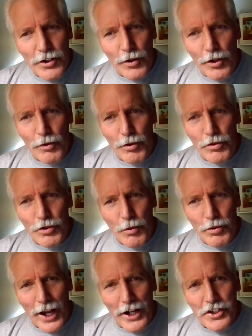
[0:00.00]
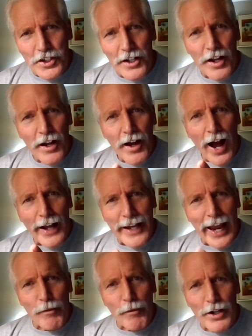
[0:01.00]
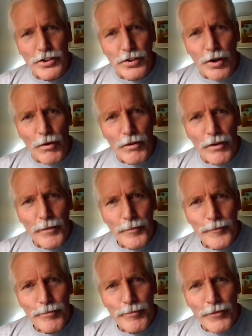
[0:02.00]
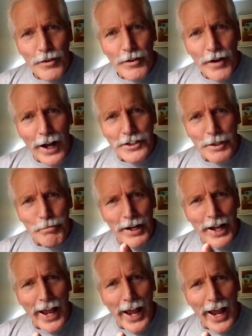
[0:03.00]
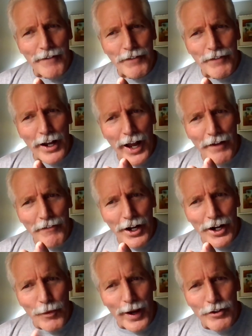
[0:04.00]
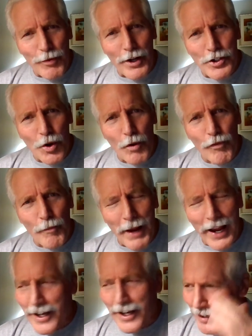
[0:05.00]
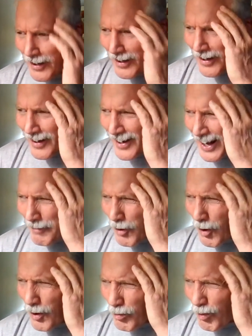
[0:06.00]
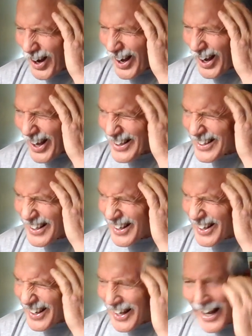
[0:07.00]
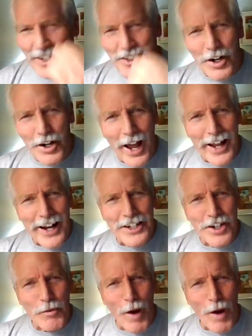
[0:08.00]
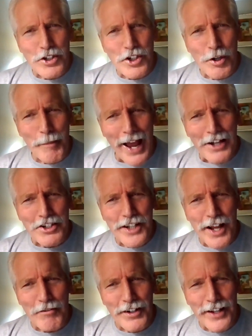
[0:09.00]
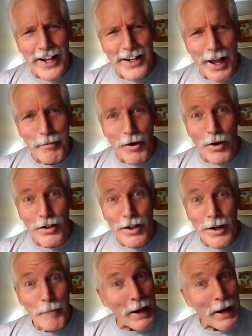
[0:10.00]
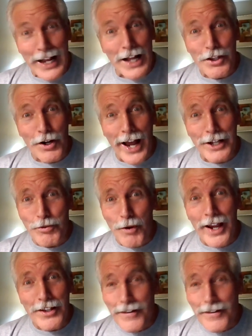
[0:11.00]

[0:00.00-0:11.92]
You you you, you actually said I can't wrestle. I said, but I, I have I, have got a great threshold for paid. And I'm going what? And I started and I started watching your matches after that. I'm going by God, the guy's right.